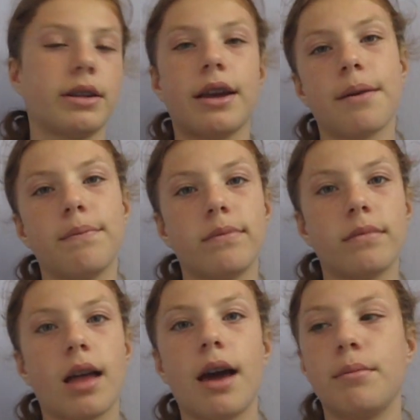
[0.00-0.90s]
like,
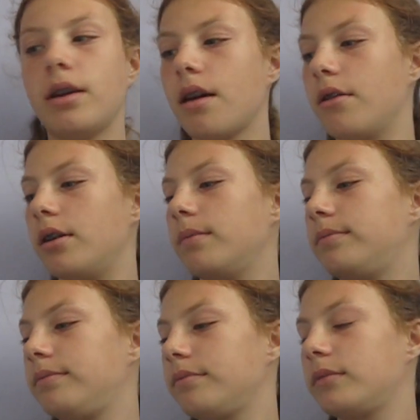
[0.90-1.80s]
I'm another,
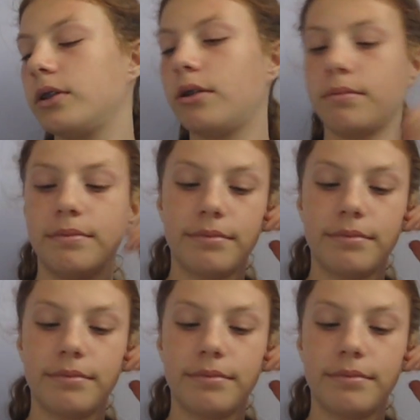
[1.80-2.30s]
so.